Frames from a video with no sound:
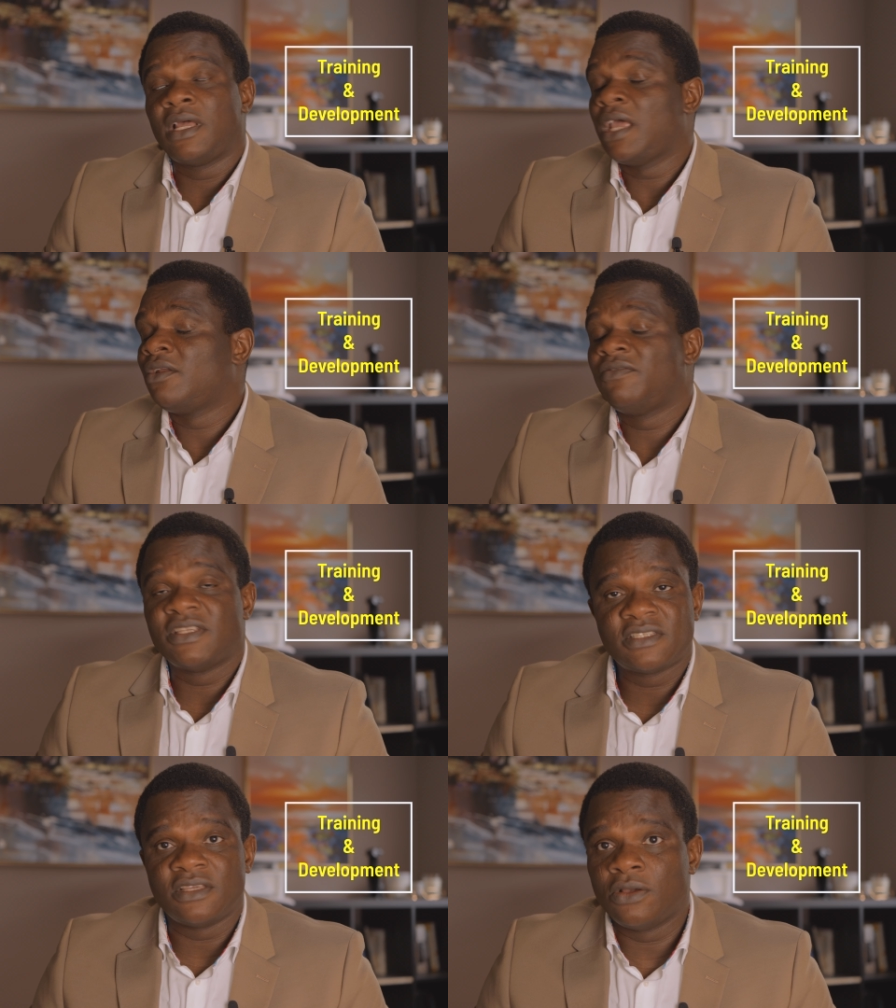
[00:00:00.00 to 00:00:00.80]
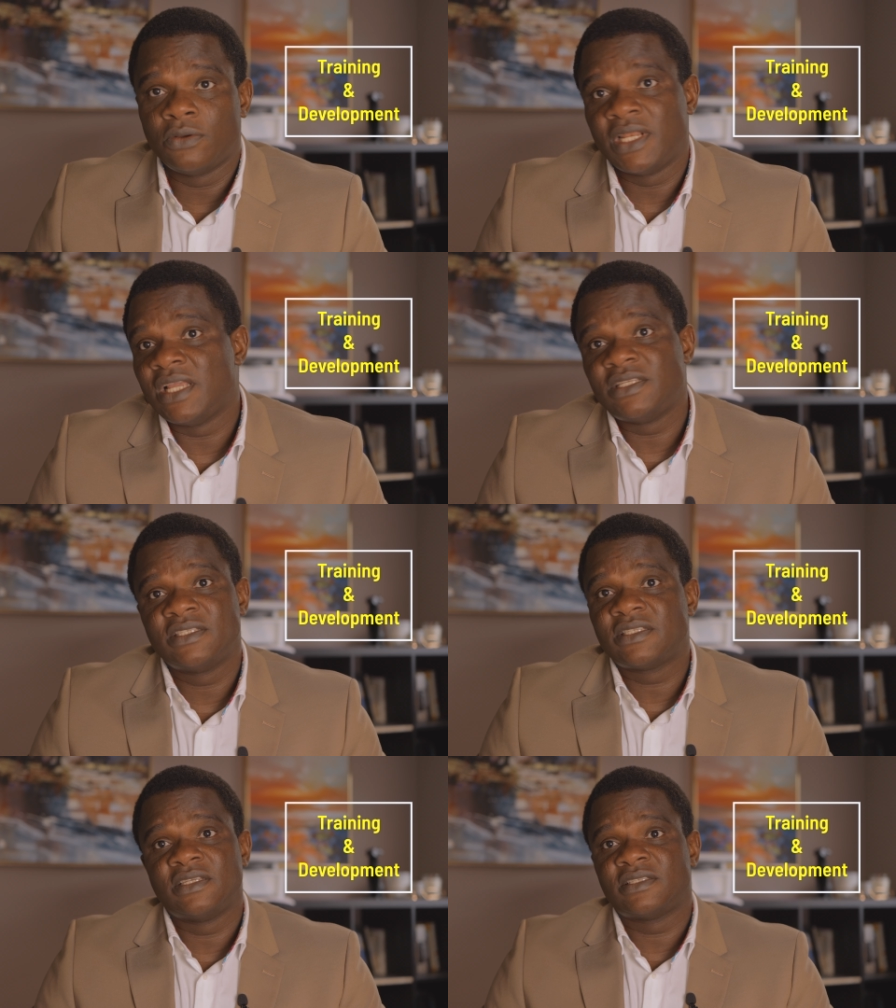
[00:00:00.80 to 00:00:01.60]
a head of SEO in
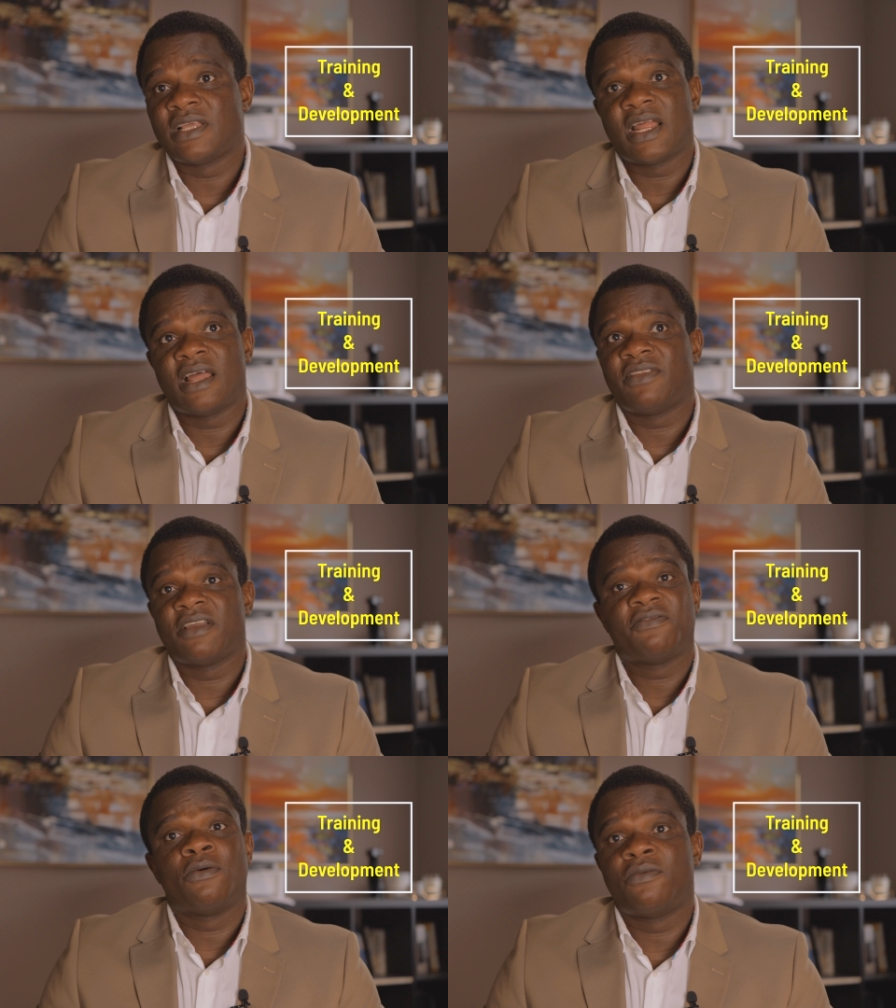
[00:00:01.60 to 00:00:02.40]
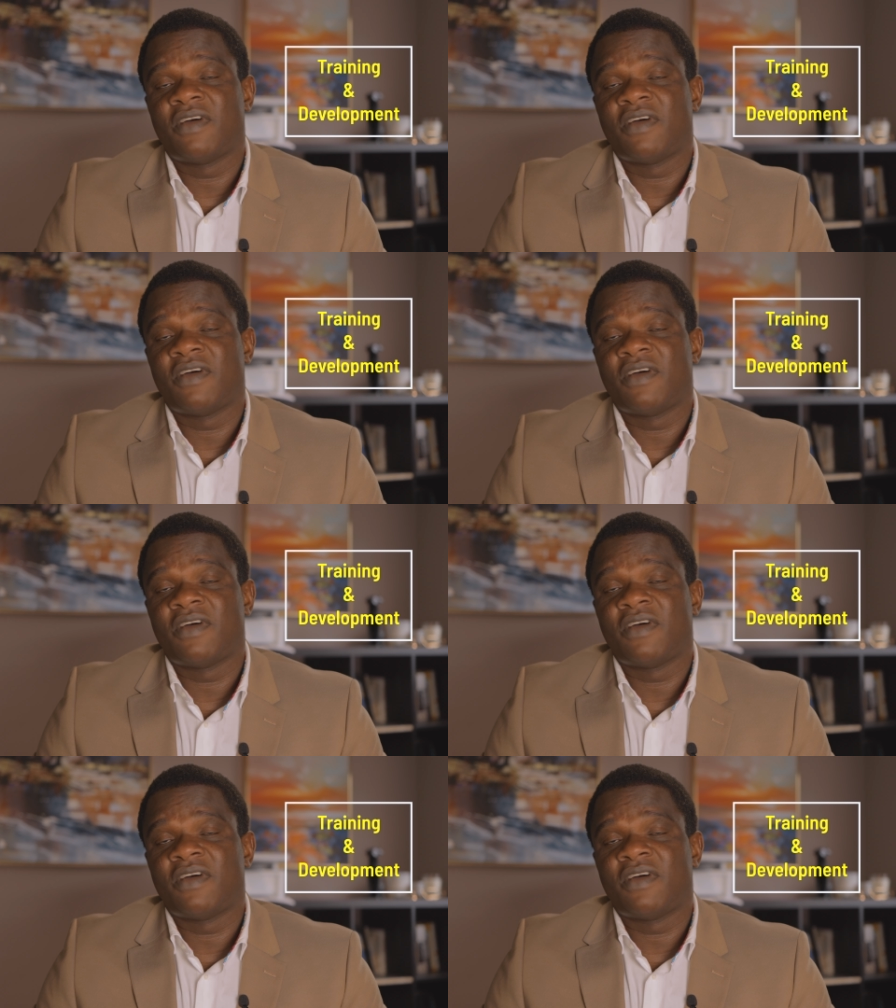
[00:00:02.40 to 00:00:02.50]
agencies that have like four or